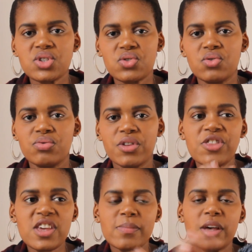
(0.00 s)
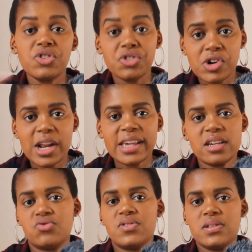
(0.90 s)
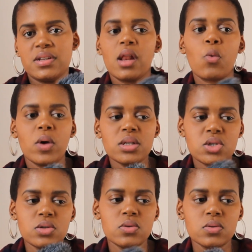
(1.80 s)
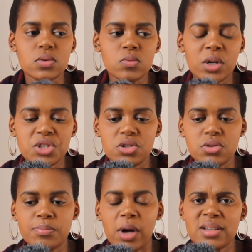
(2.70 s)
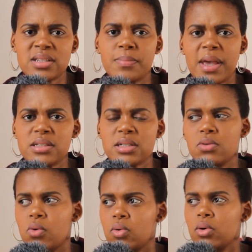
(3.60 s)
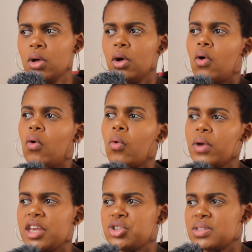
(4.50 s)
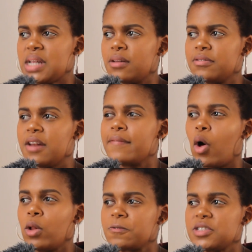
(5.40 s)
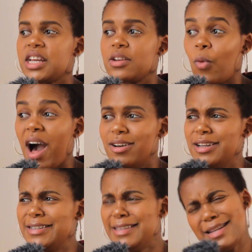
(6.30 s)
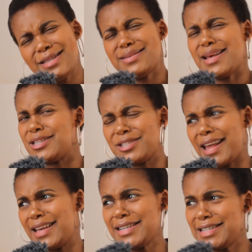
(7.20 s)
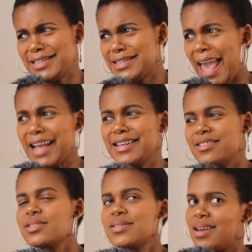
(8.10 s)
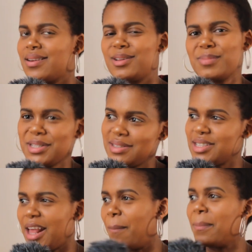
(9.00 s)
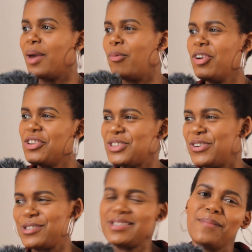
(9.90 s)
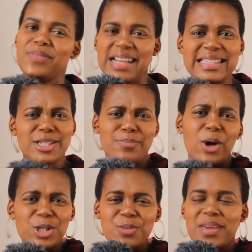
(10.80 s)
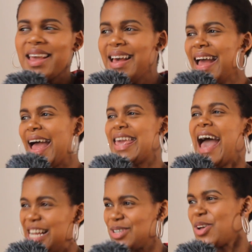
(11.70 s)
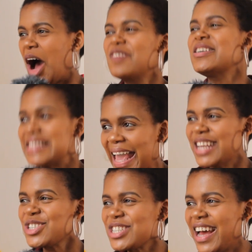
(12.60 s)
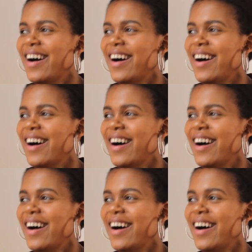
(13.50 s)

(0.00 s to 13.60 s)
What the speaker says: to the theme that you're like interested in and want to participate in or get yourself involved in. Wow, such like not technical, but it's such like big words for something that's supposed to be a casual conversation.